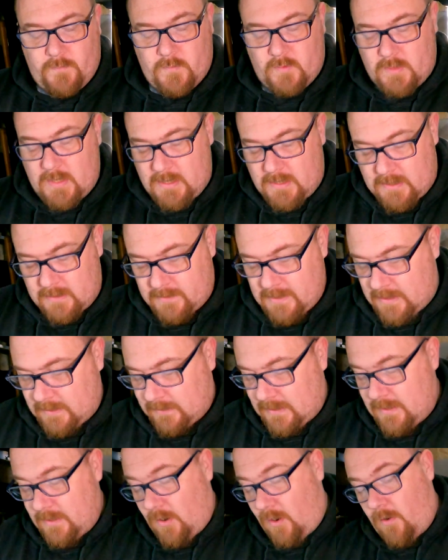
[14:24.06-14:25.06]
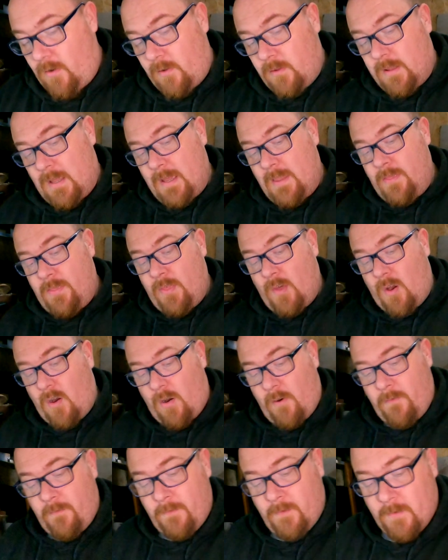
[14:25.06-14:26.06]
Take your tag length
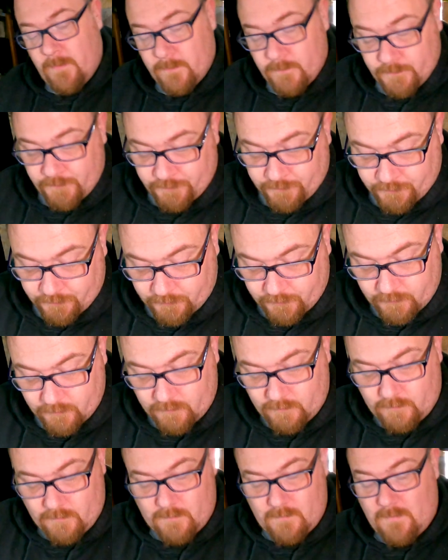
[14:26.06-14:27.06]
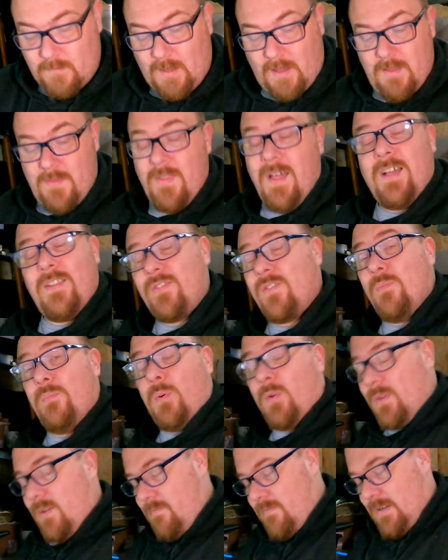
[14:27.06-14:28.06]
off, and that's the
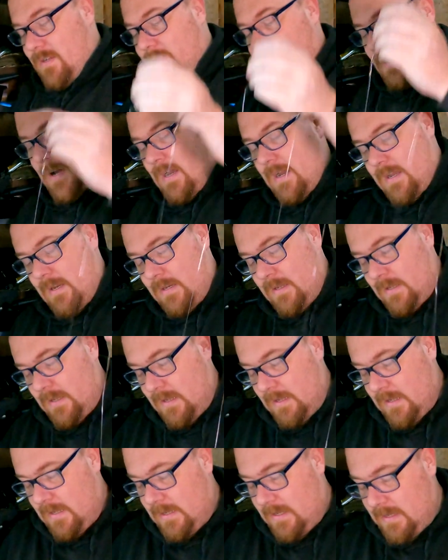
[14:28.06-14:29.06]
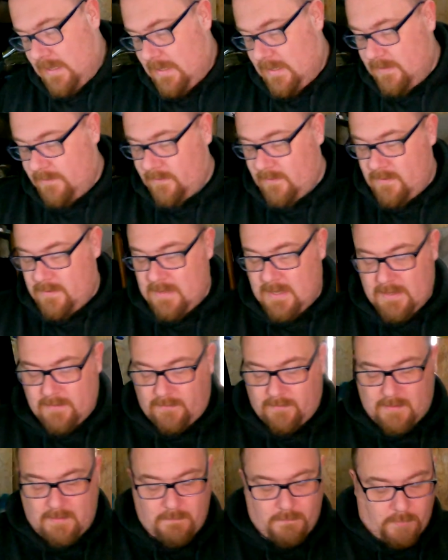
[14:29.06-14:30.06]
pulley rig tied. It is that
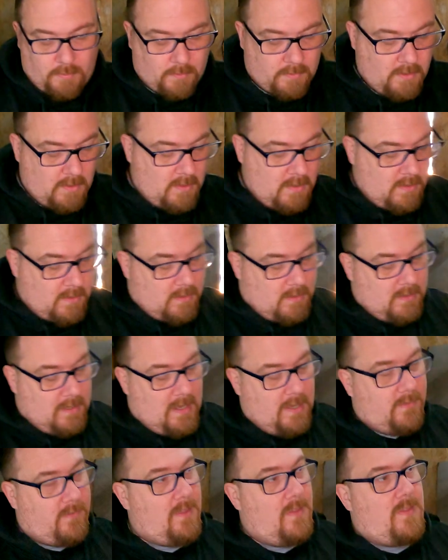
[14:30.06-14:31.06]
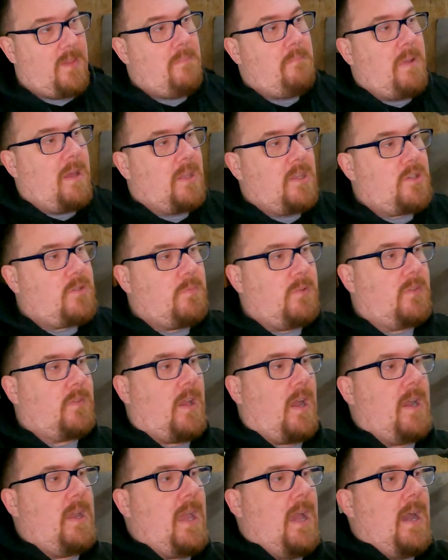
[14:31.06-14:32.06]
simple. And like I said, the embellishments
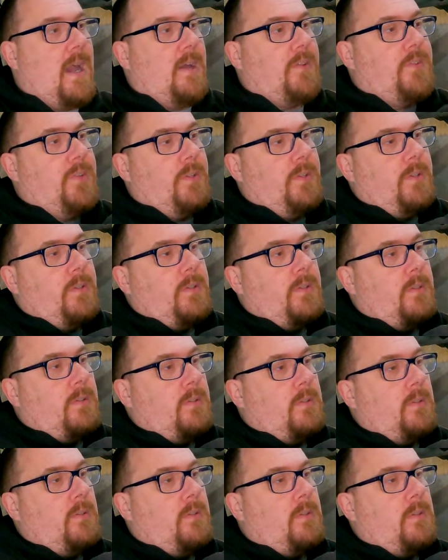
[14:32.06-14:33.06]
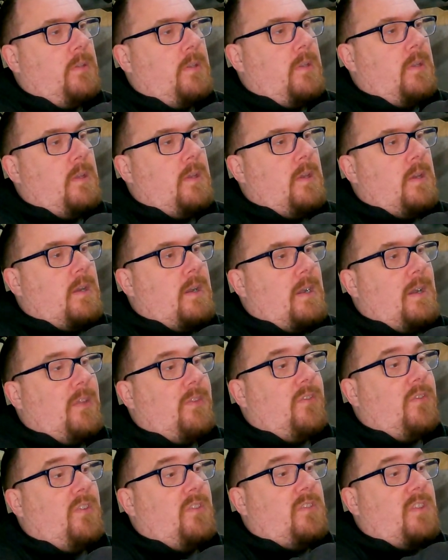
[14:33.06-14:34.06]
I add are
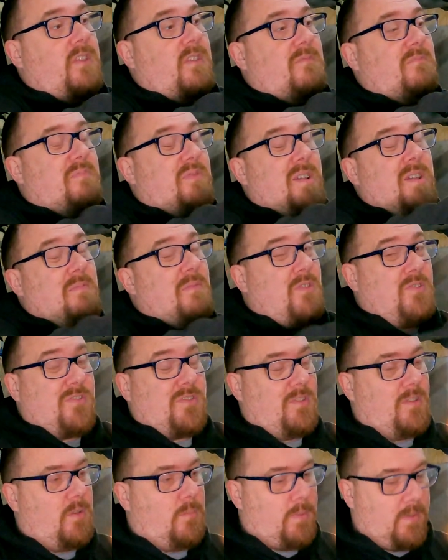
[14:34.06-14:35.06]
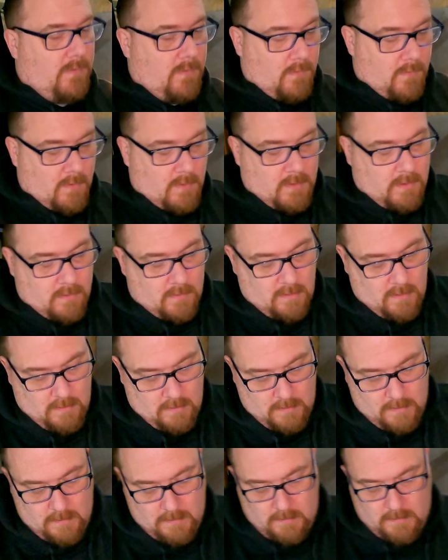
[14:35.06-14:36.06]
solely pretty much the little bits of silicone.
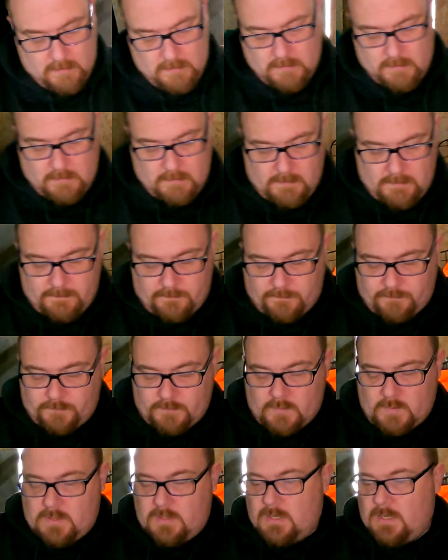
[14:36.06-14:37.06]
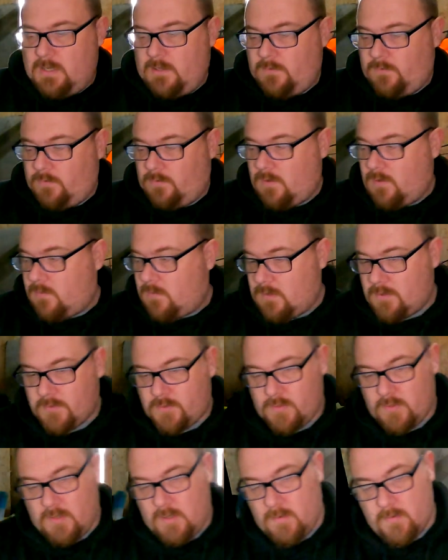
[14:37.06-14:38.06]
Okay, so I'll
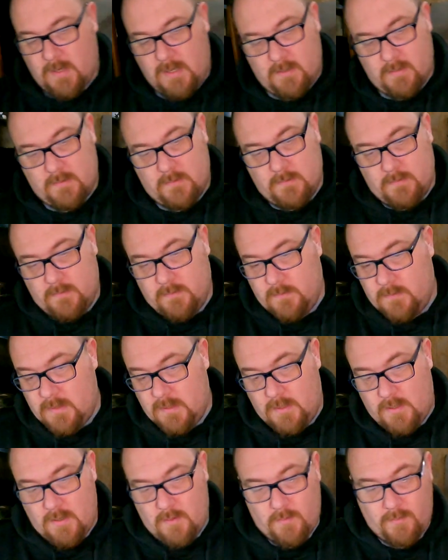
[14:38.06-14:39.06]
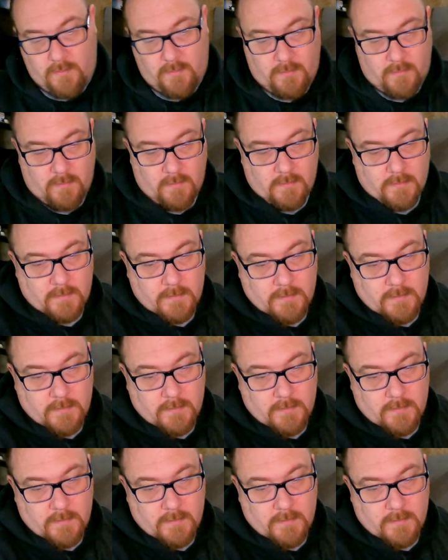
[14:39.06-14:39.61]
show you it in use.